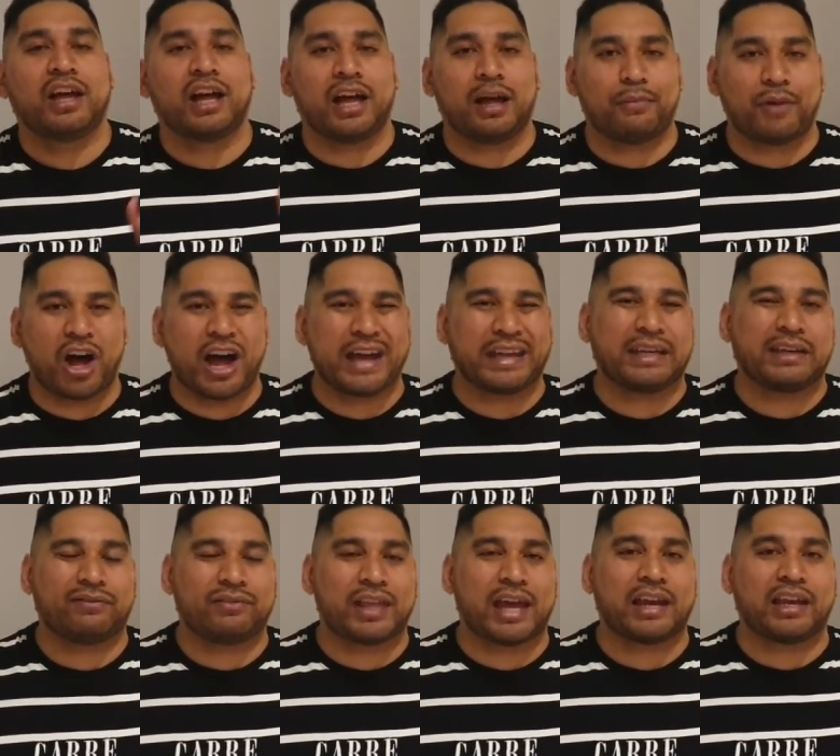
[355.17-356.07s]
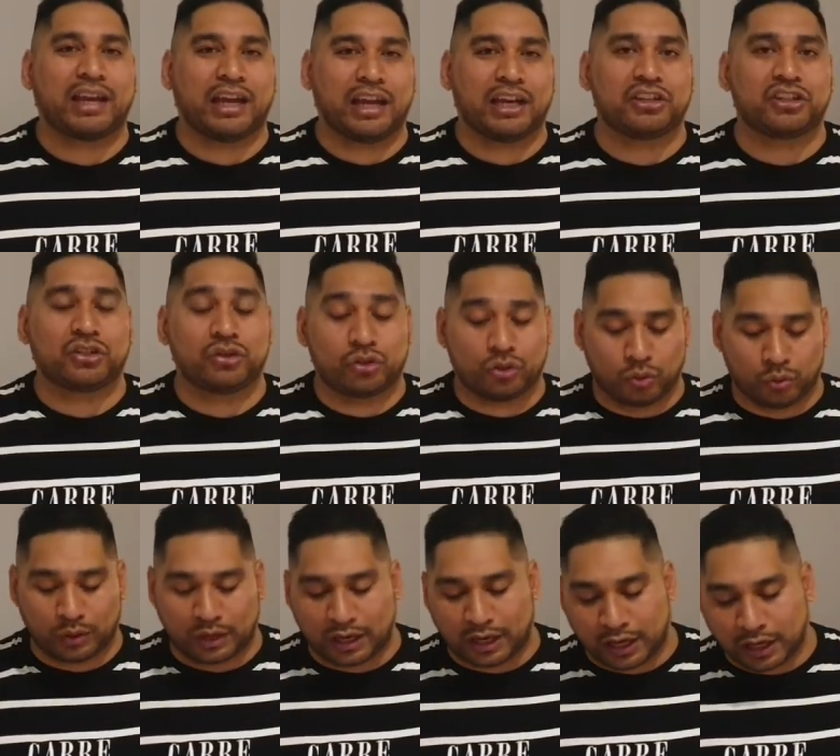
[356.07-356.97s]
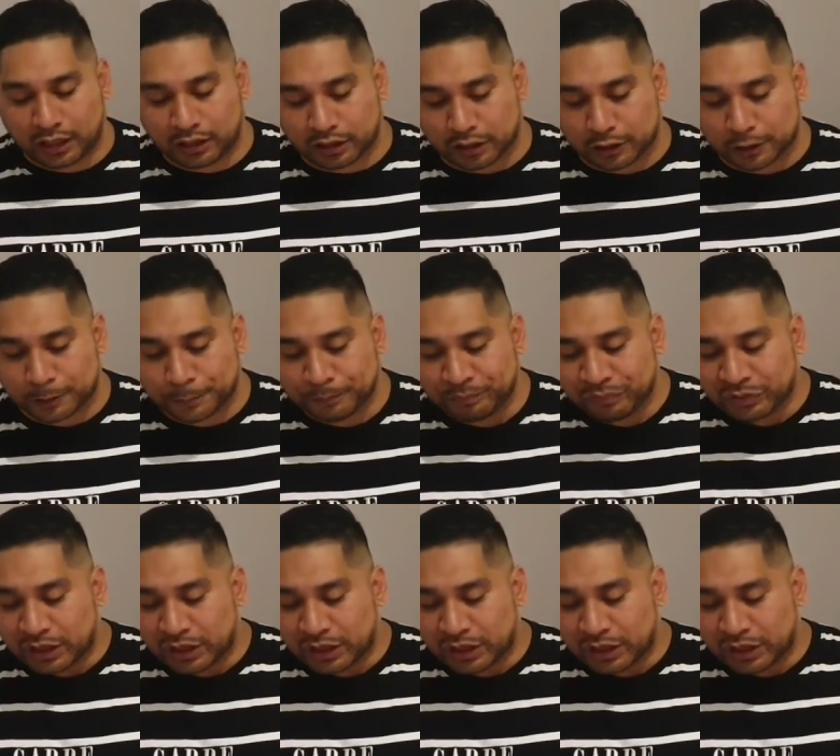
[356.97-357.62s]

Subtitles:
I give that edge to England.